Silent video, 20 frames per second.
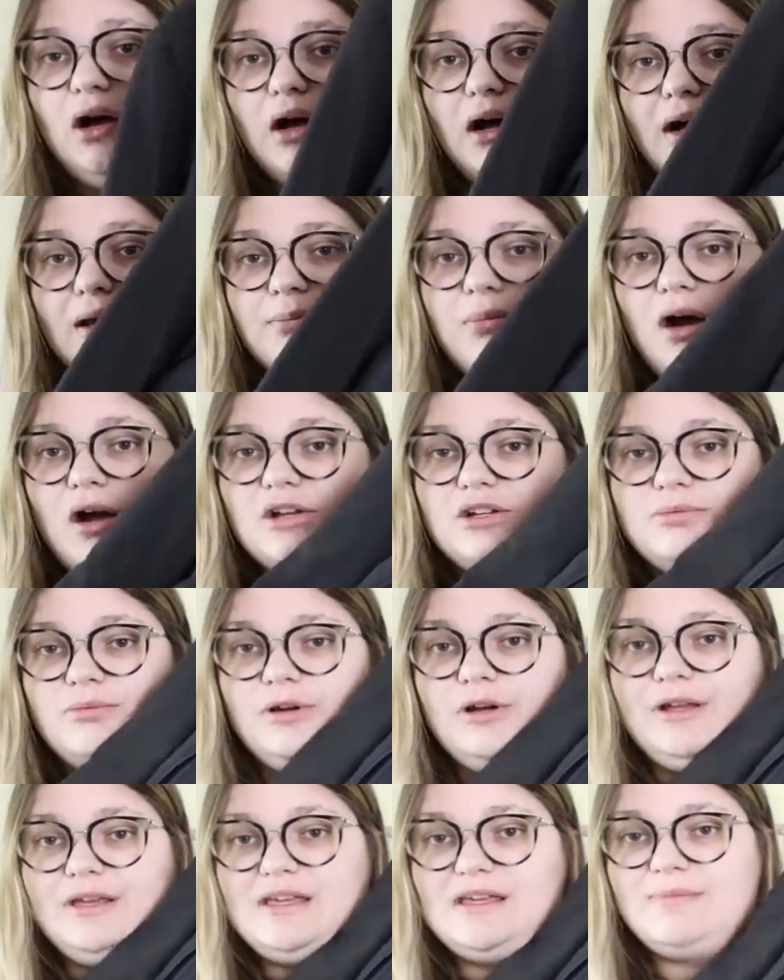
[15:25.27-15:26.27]
on
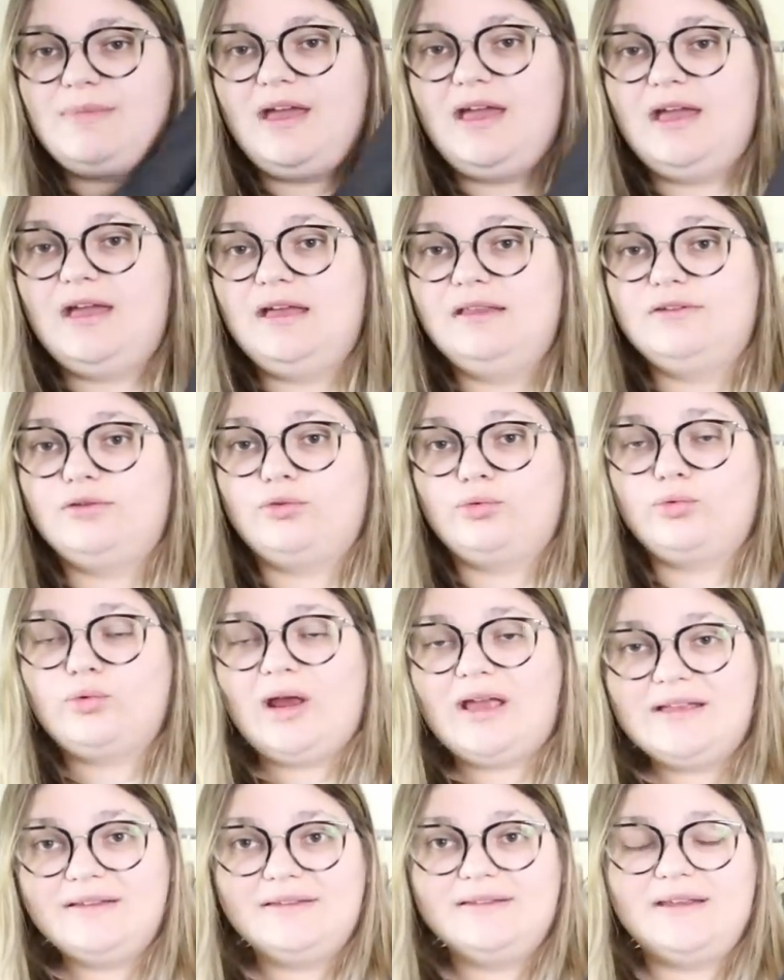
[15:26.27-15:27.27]
Poshmark, eBay. It's a
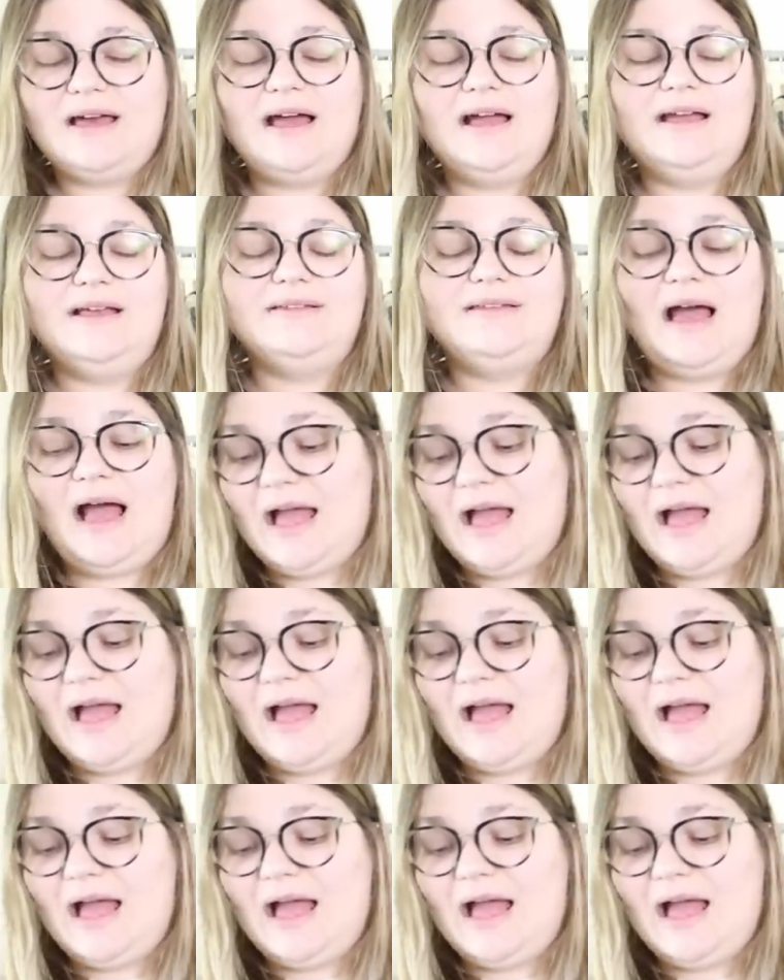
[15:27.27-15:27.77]
great size.